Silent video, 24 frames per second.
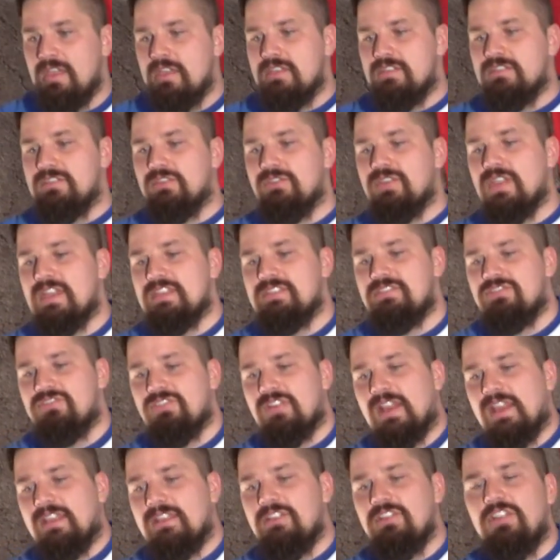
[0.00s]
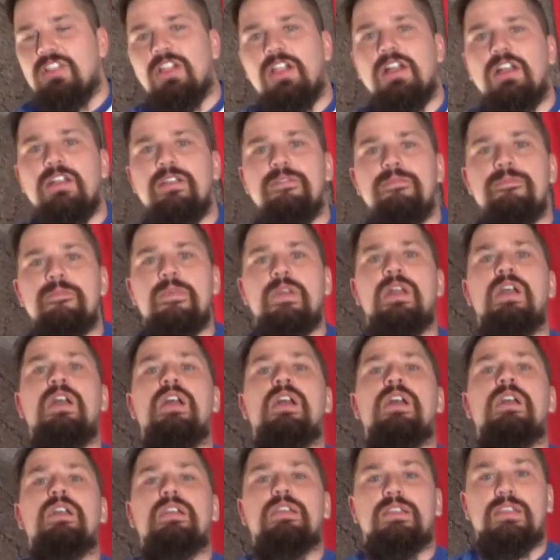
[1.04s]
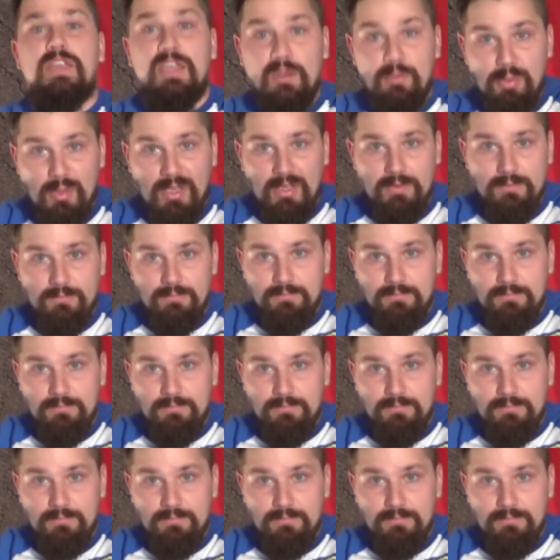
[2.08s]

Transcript: So yes, Dragon Claw, keep it.